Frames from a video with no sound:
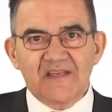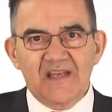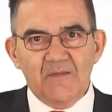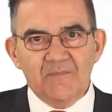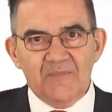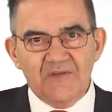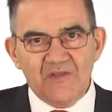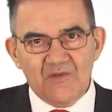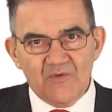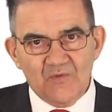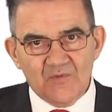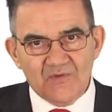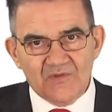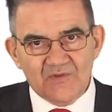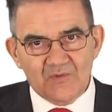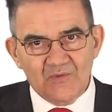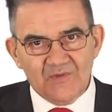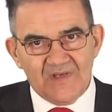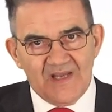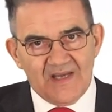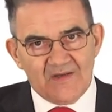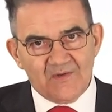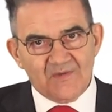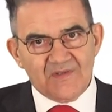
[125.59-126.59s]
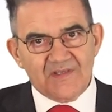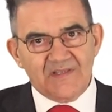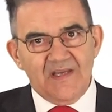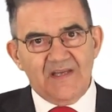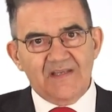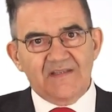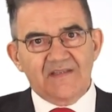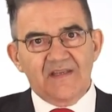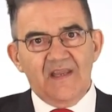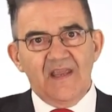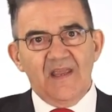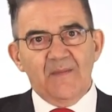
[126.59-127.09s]
can be used to
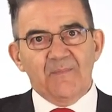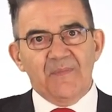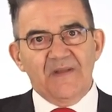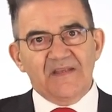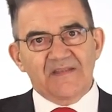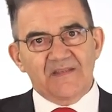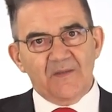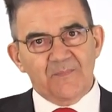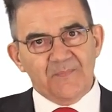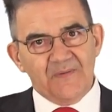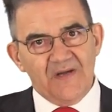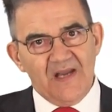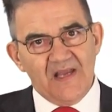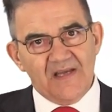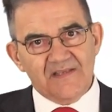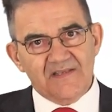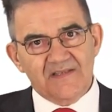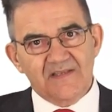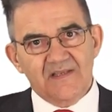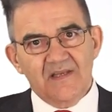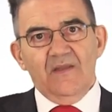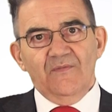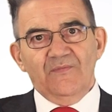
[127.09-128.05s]
negotiate a better price.